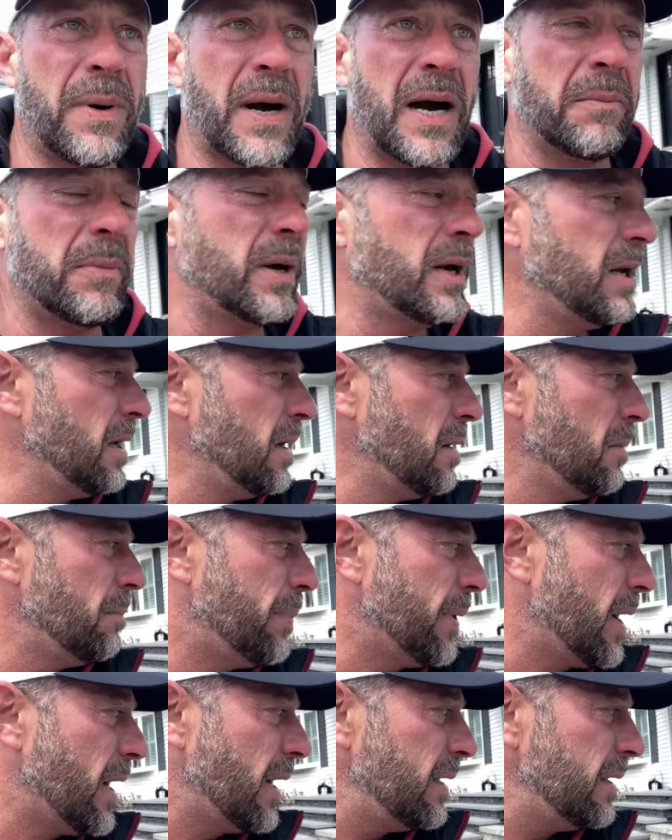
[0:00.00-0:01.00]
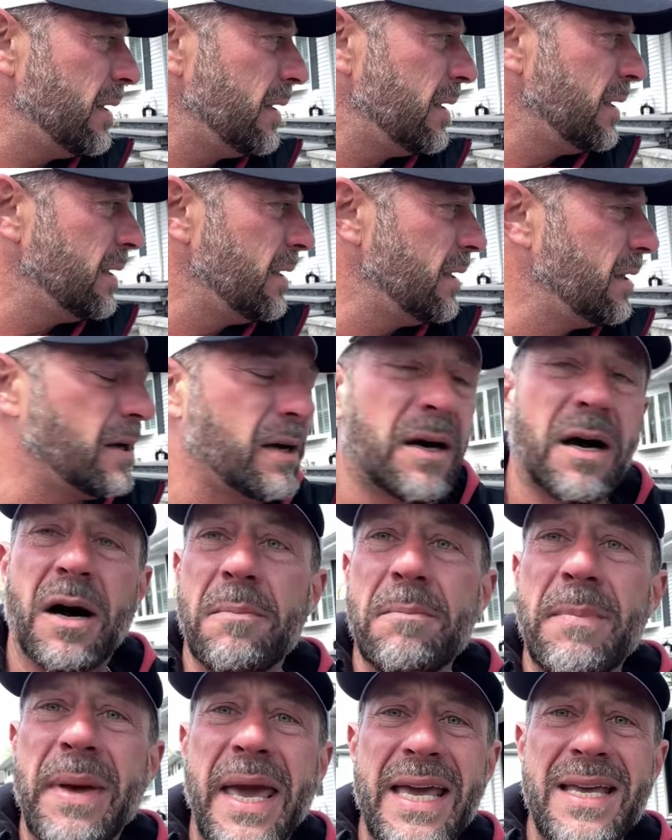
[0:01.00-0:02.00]
Bob. But
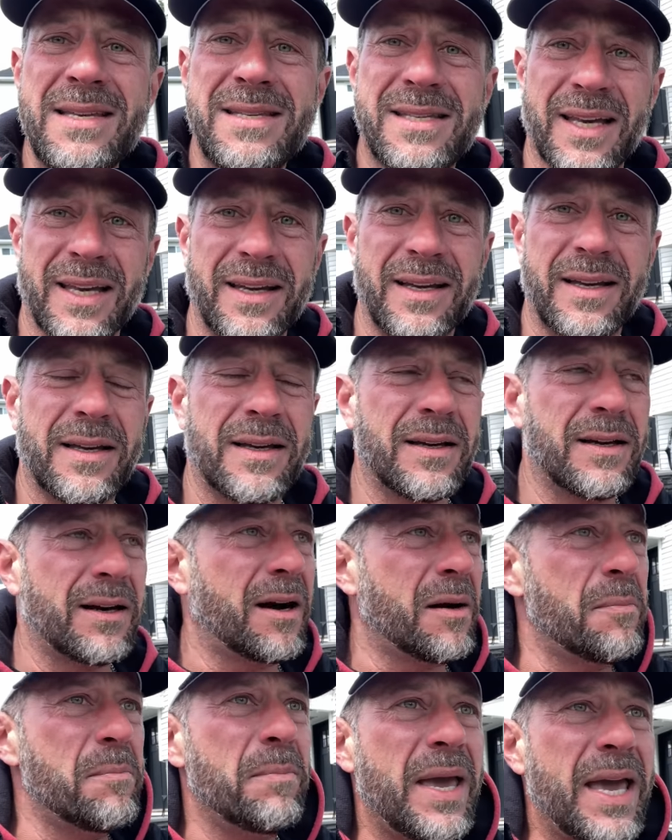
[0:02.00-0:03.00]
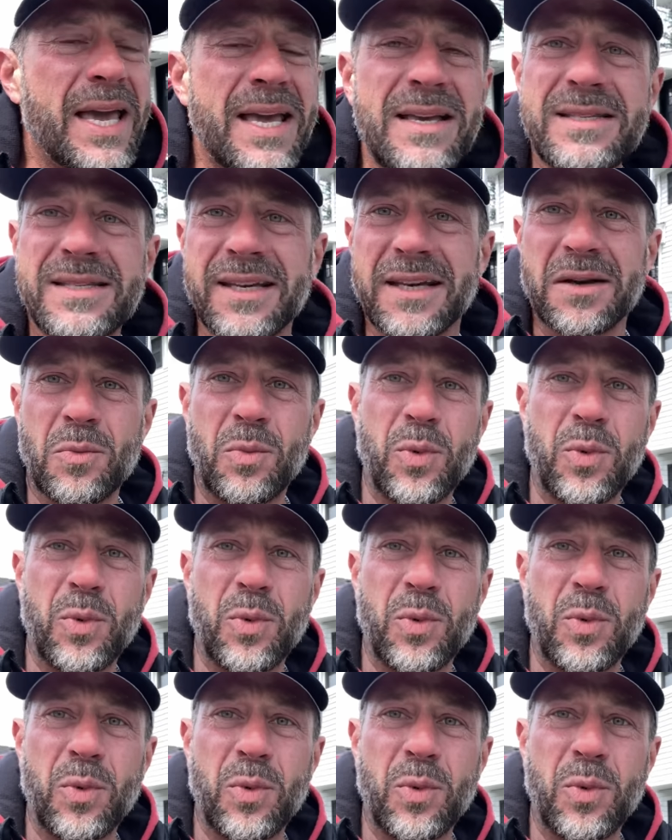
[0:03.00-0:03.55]
amazing, amazing.